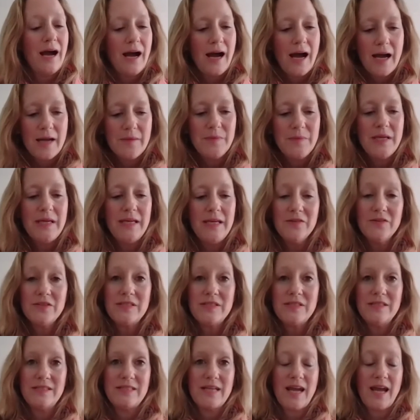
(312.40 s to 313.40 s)
I'm here
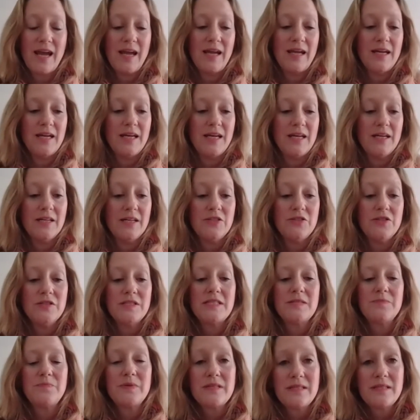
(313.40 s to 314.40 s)
today to
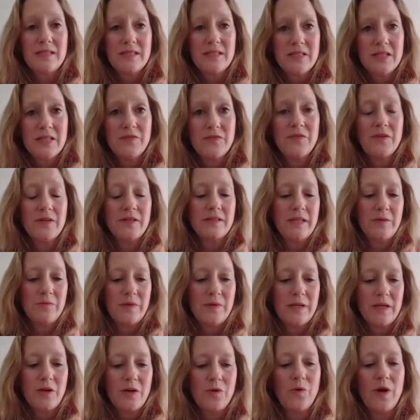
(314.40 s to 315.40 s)
specifically
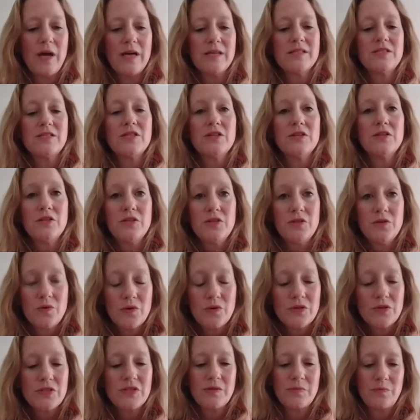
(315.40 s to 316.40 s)
request
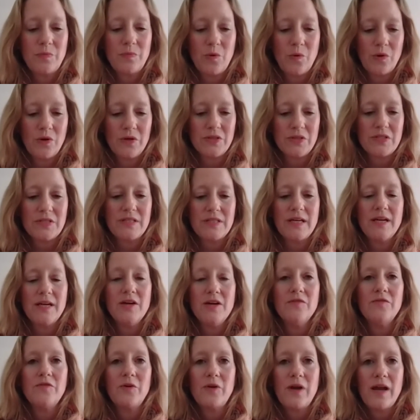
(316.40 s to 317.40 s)
your support
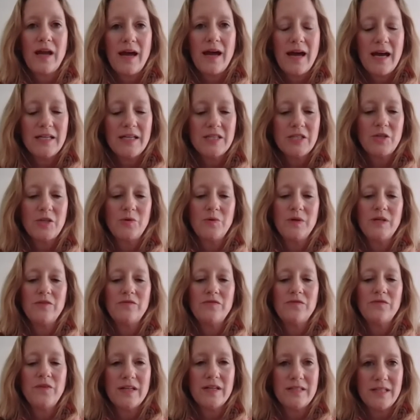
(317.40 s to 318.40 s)
for adequate
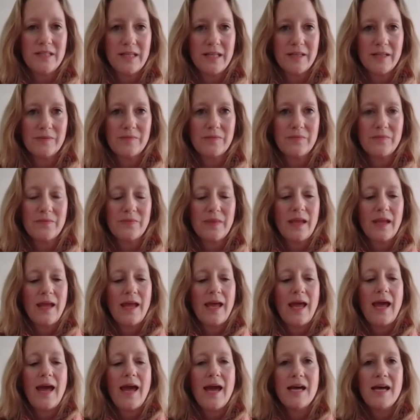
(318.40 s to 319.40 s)
funding
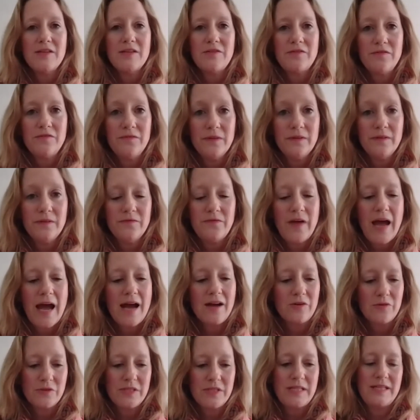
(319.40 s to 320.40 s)
and
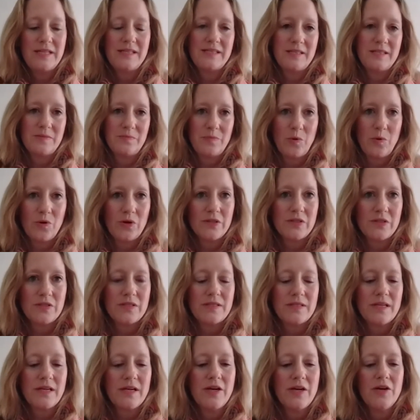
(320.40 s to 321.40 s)
faculty
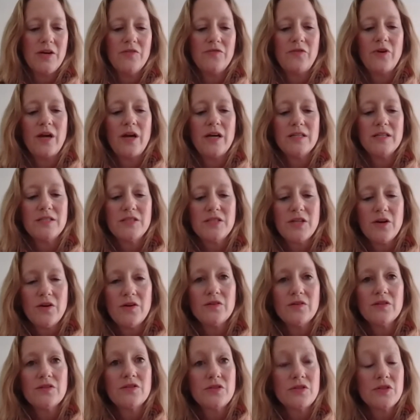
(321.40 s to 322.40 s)
supports for
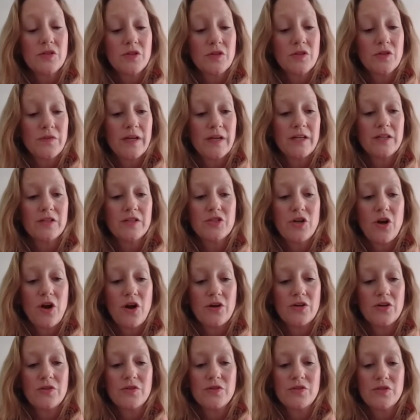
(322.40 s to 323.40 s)
adult serving
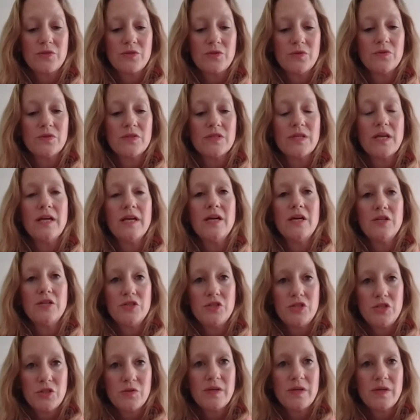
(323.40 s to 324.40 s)
charter schools
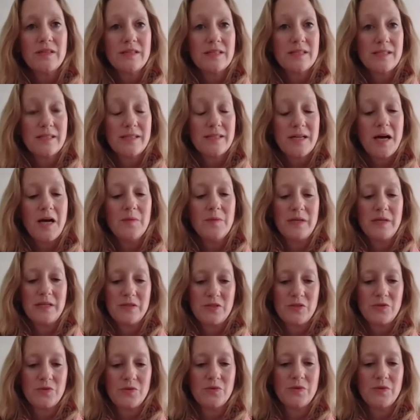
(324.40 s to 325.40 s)
during this coming
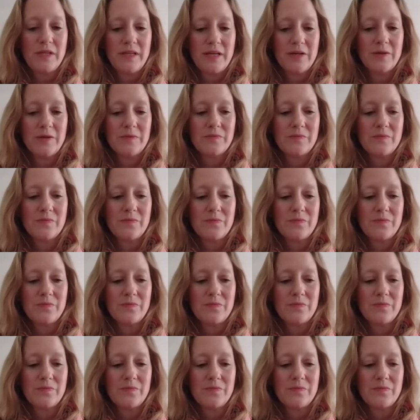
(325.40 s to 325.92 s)
school year.